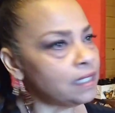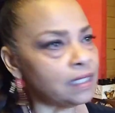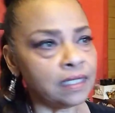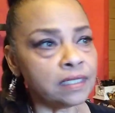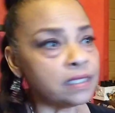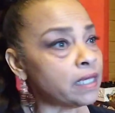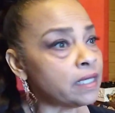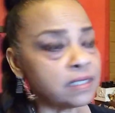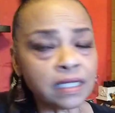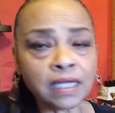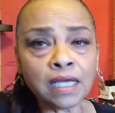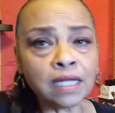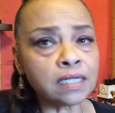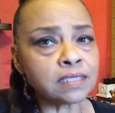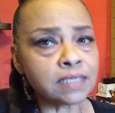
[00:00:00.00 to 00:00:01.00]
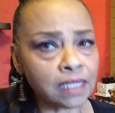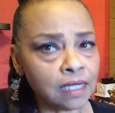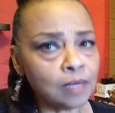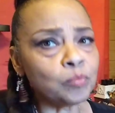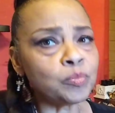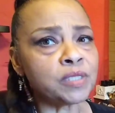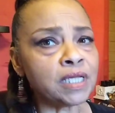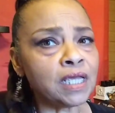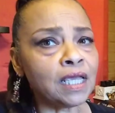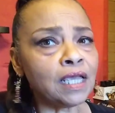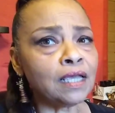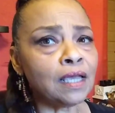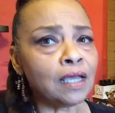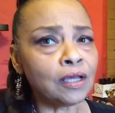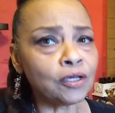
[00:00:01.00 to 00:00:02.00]
is
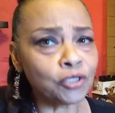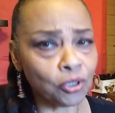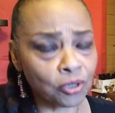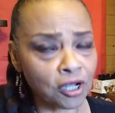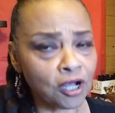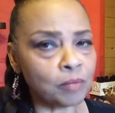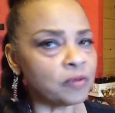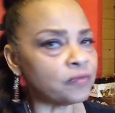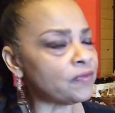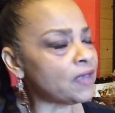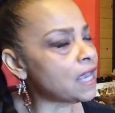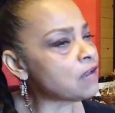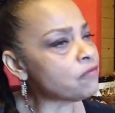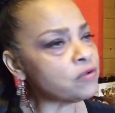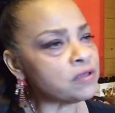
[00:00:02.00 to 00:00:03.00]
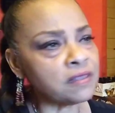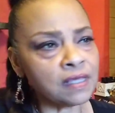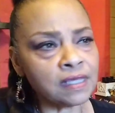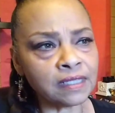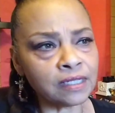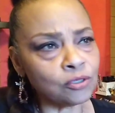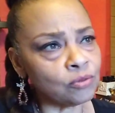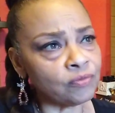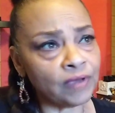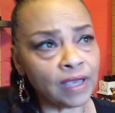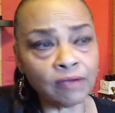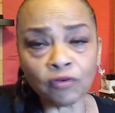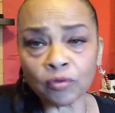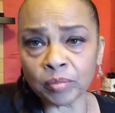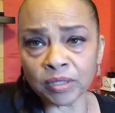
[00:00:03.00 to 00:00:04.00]
emptying your cup of everything that you've
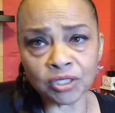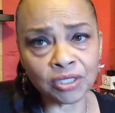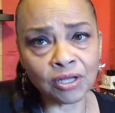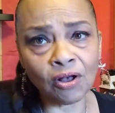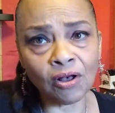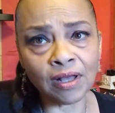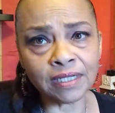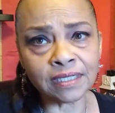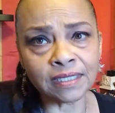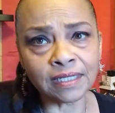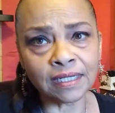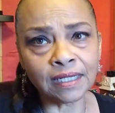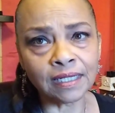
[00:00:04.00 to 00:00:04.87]
ever been taught.